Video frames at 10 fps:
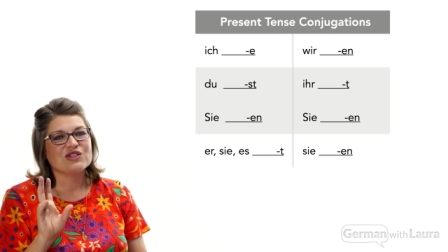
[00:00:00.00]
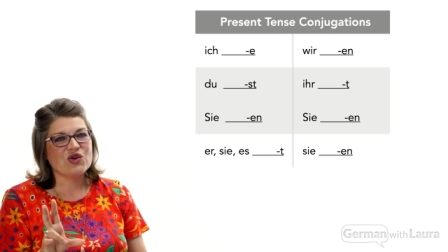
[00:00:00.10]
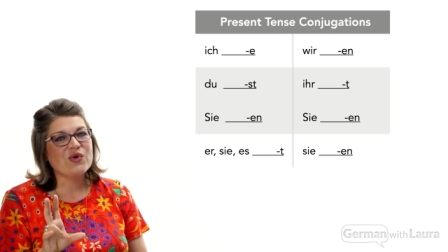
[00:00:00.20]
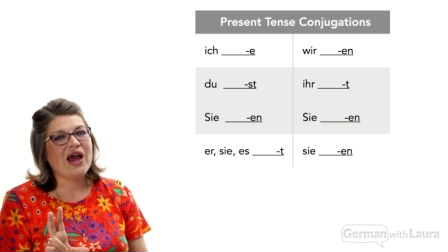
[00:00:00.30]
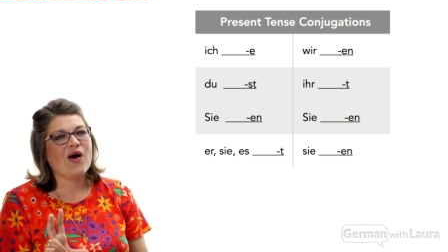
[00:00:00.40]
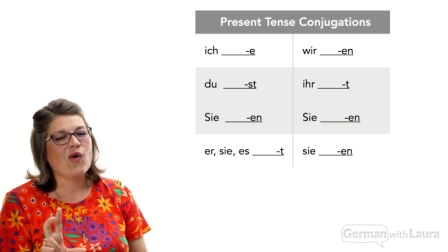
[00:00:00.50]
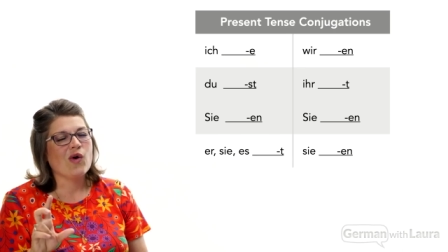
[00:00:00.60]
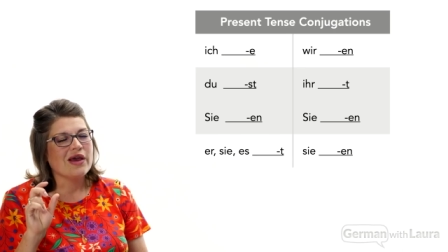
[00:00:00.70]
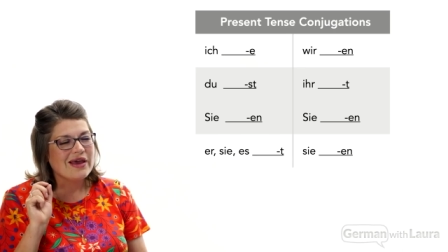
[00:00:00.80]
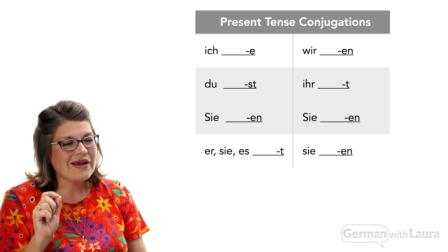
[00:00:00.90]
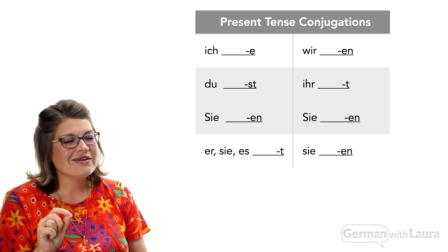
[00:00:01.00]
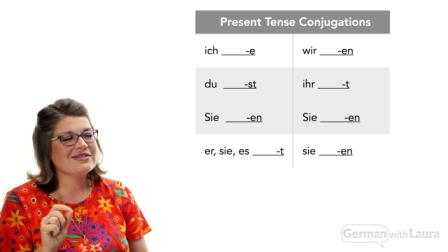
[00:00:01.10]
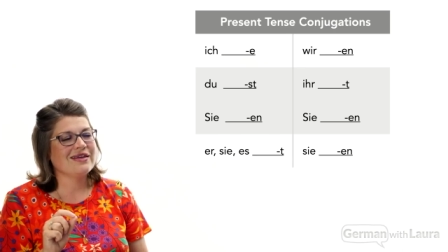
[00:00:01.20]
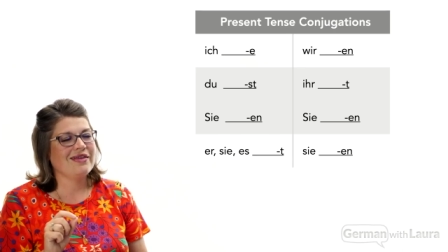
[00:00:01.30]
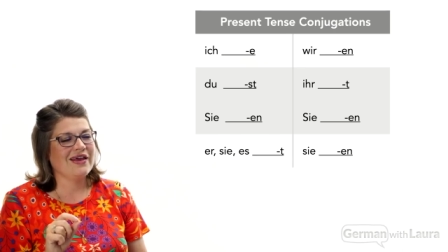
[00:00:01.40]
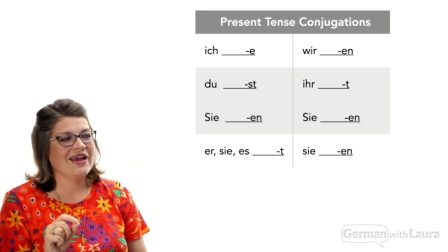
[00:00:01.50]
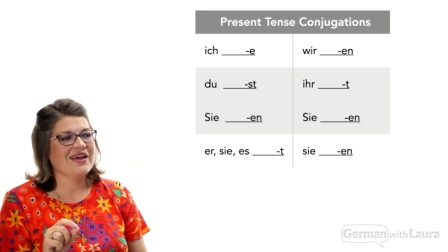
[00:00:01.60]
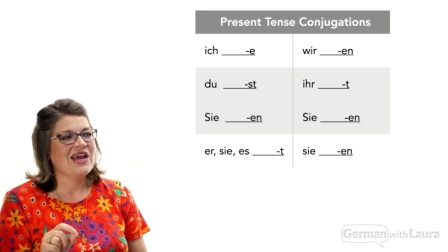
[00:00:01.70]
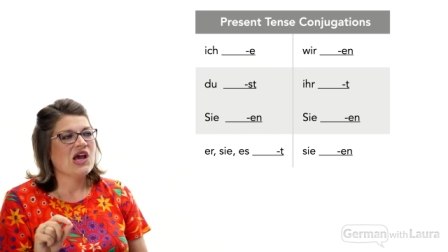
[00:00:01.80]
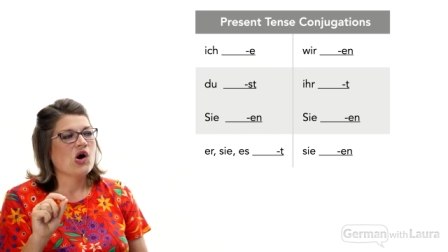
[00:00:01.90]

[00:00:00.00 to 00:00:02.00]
So now, here's the thing.